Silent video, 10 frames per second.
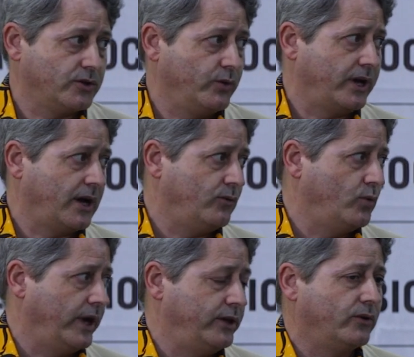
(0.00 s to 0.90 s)
So we have
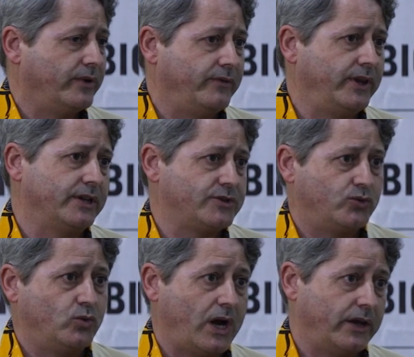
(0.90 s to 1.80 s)
weight of evidence
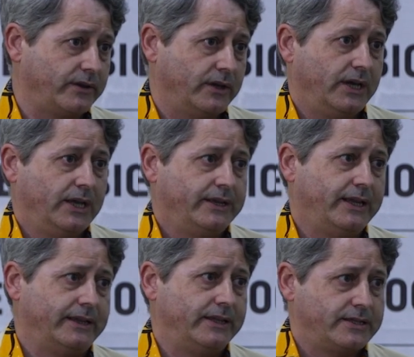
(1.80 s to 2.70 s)
to add
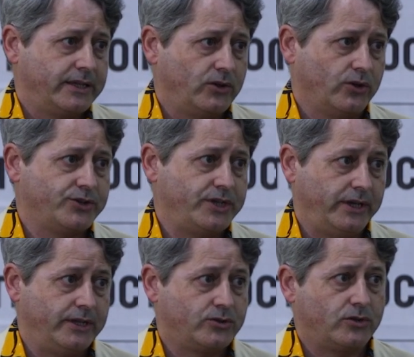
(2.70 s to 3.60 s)
that this
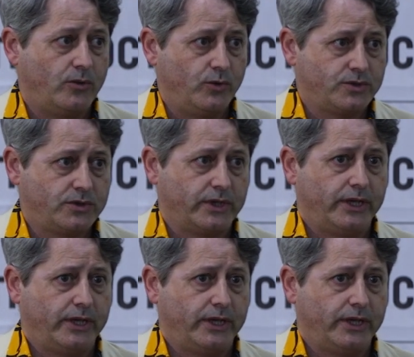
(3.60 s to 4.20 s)
technology is robust.